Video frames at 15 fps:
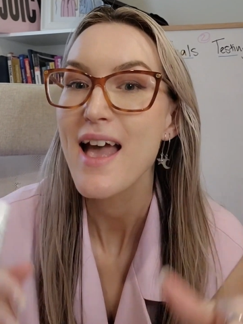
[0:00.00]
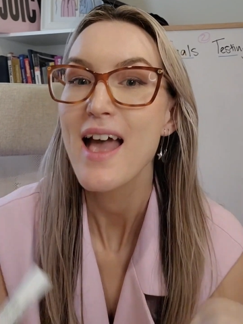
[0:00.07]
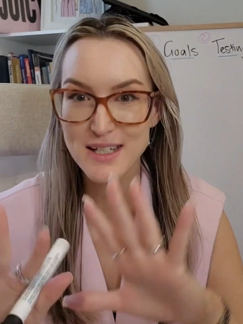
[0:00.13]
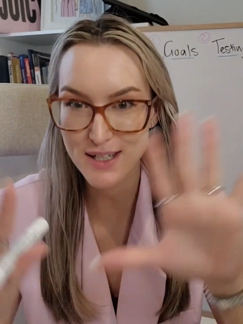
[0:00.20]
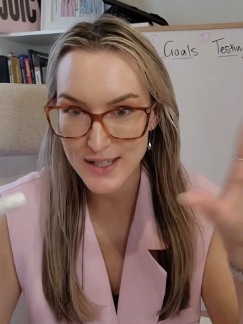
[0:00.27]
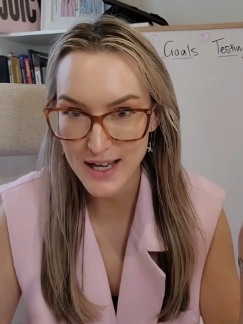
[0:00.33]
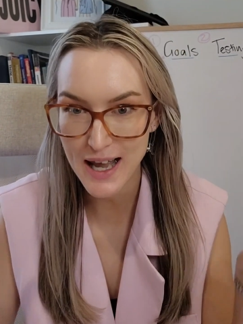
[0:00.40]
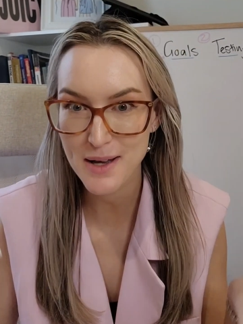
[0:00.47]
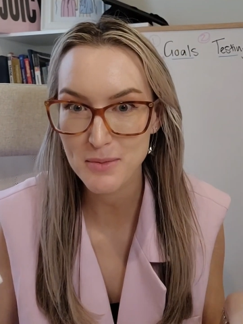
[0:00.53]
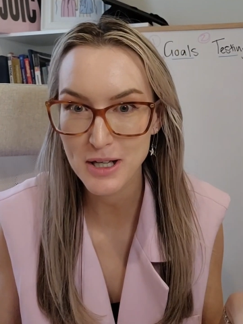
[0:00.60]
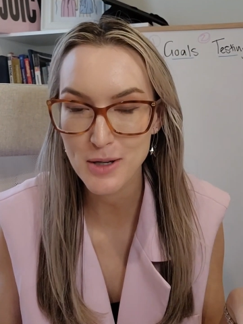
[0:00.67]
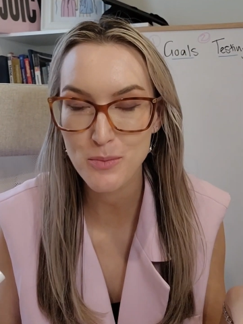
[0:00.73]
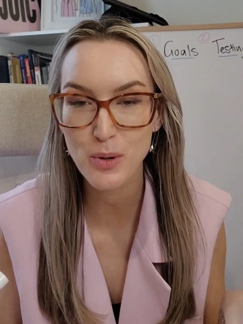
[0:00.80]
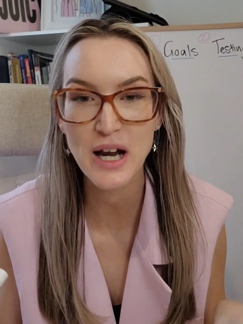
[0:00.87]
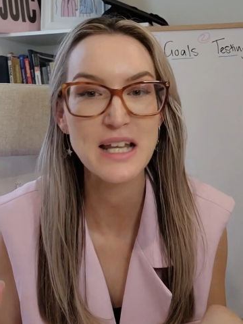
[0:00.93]
Today, I'm going to
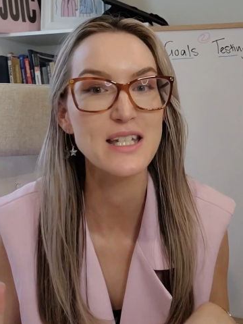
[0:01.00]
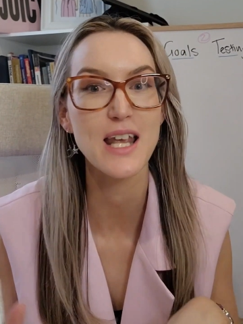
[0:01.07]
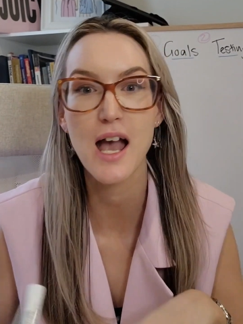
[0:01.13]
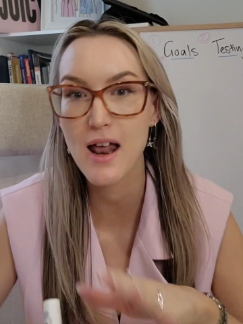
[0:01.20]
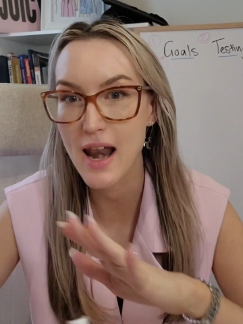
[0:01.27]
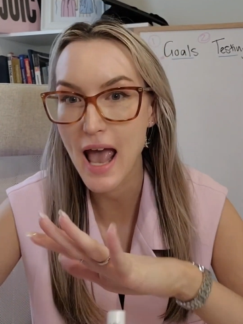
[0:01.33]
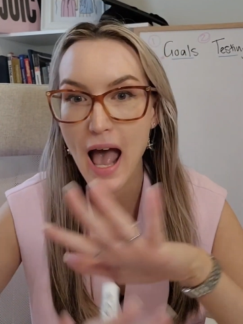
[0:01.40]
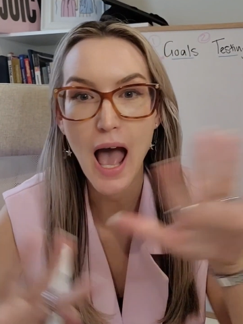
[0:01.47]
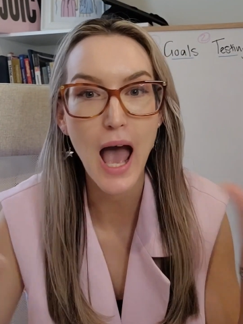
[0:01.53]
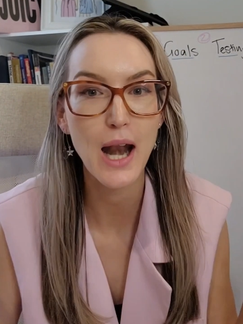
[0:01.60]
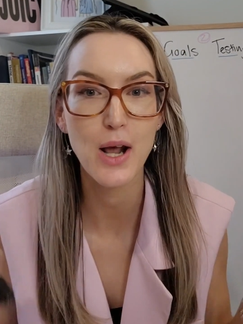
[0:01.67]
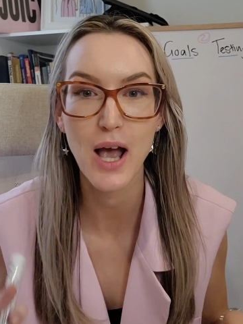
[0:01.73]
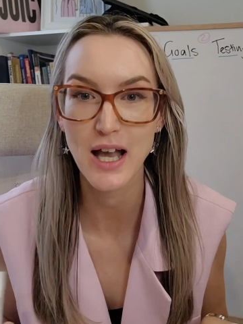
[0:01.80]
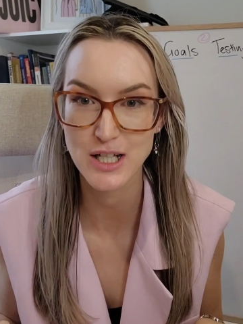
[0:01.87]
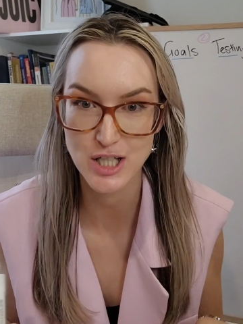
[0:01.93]
break down how to
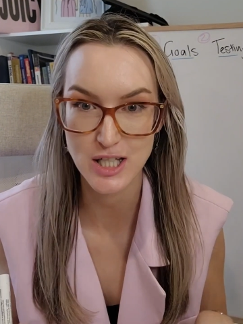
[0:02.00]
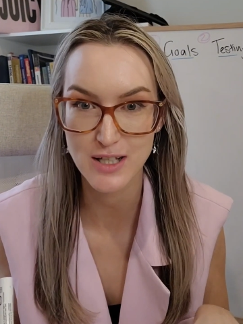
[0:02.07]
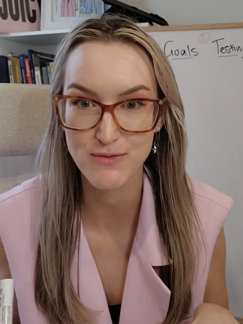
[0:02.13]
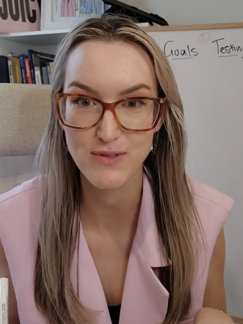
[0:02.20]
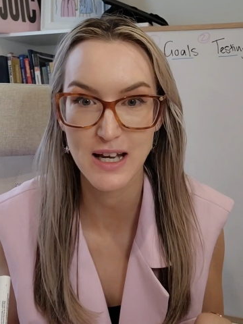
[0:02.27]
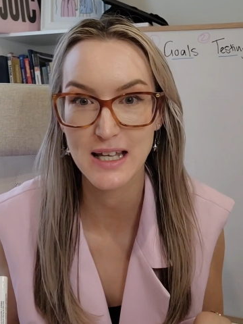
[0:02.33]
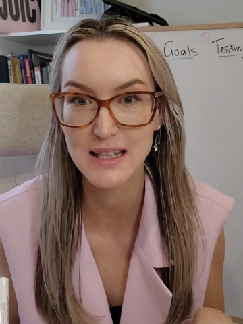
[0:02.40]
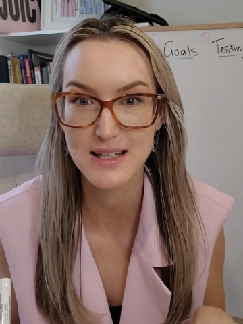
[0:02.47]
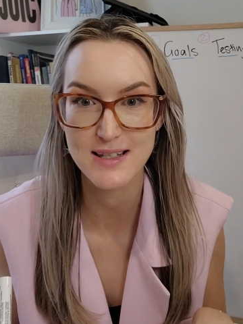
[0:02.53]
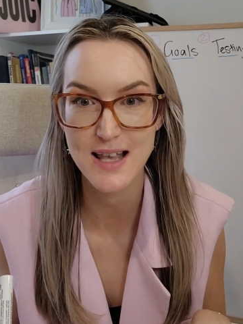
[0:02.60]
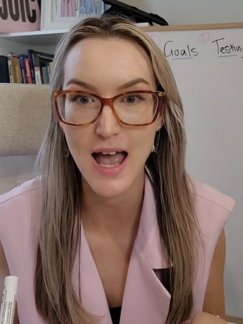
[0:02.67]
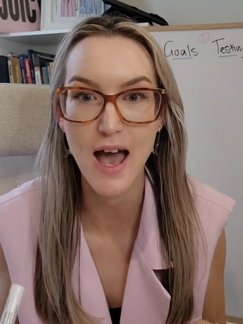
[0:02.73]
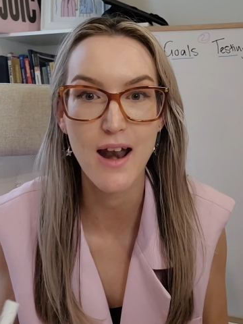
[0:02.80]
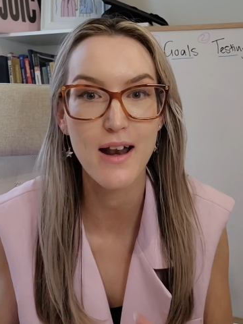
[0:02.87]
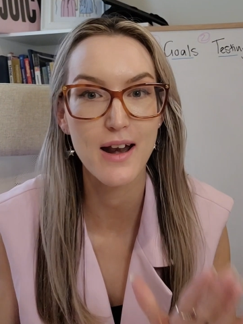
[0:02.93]
actually figure this
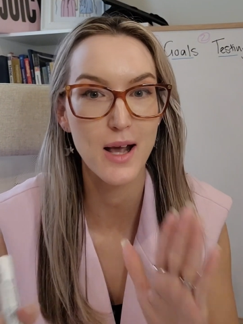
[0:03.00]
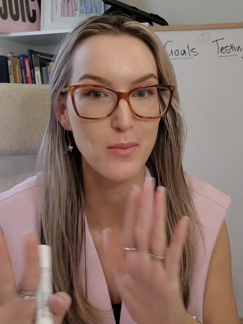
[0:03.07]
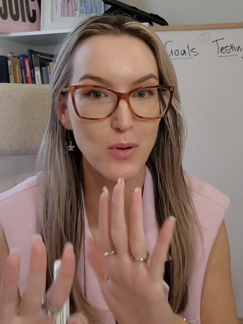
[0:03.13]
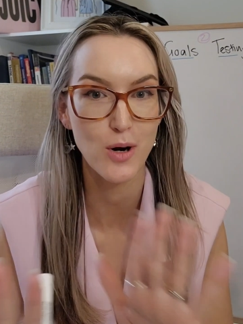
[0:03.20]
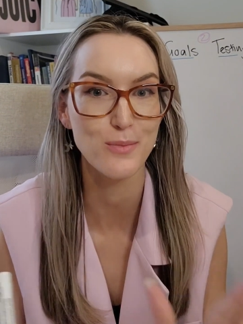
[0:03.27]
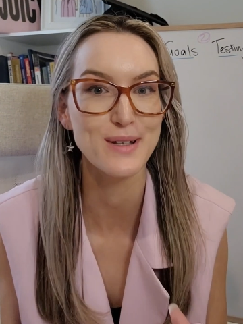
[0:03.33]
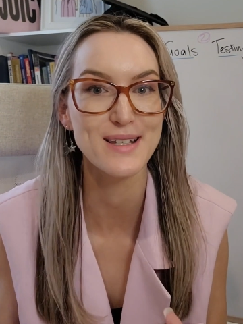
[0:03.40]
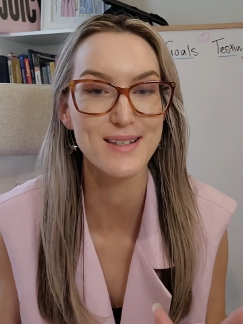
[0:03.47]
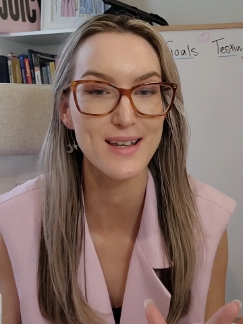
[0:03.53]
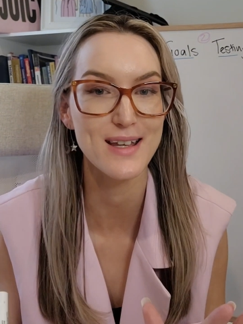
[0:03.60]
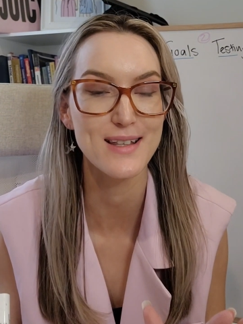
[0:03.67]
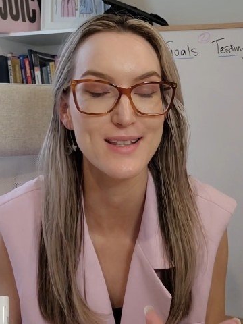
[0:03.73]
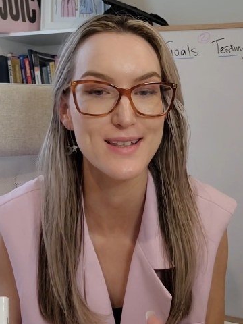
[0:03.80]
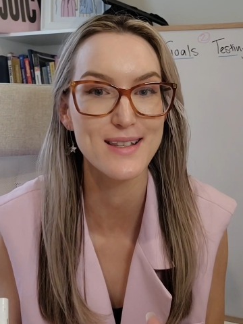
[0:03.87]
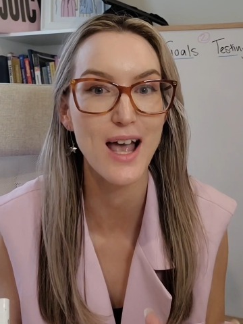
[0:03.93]
out, and I promise
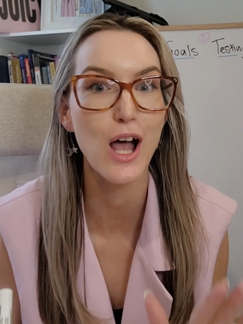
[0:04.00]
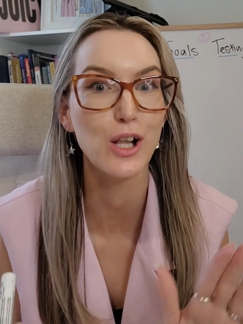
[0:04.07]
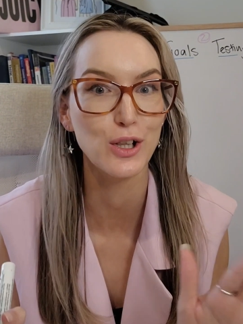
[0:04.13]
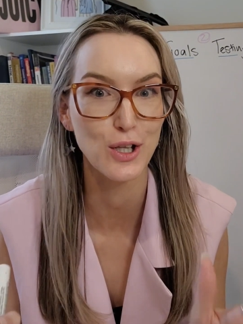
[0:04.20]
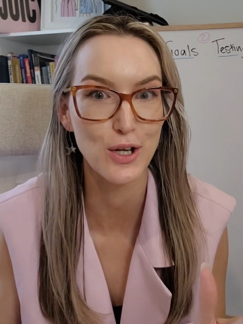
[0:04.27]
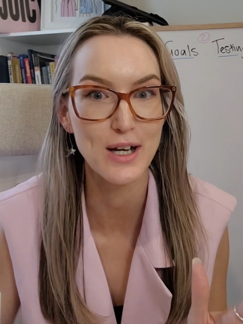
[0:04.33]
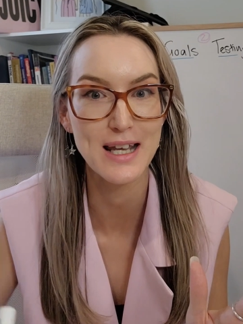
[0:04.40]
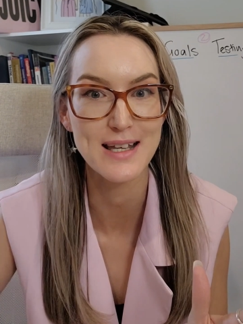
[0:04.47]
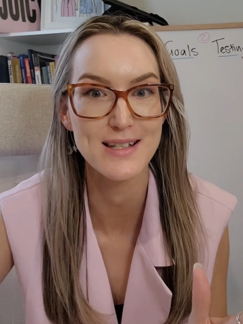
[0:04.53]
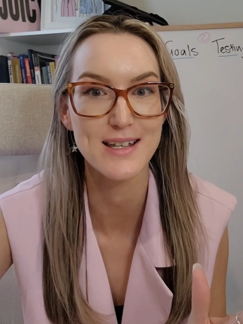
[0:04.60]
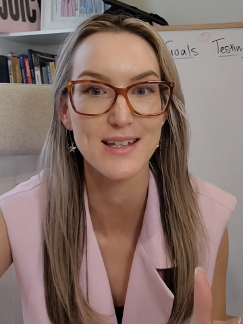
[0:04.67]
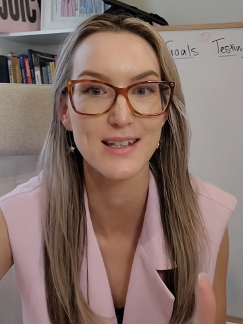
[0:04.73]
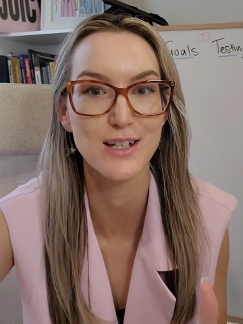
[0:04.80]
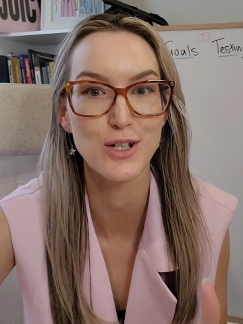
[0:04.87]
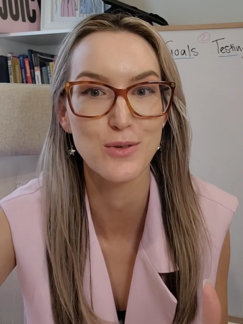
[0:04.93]
it's a lot easier
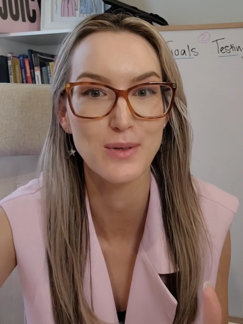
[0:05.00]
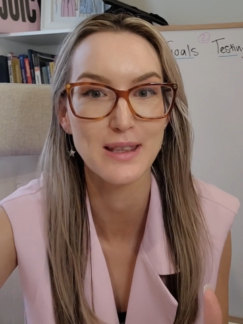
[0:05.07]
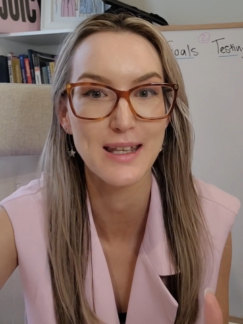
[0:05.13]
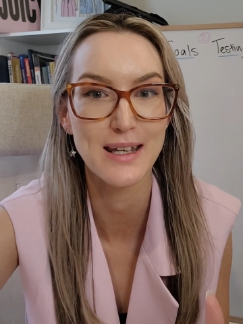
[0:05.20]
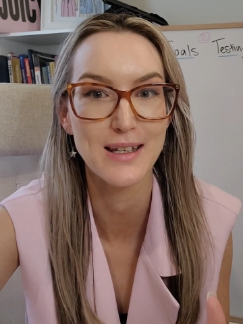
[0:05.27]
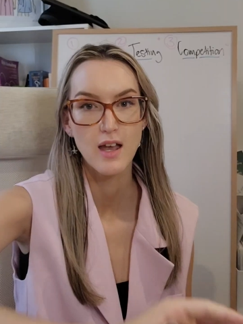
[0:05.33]
than you would think.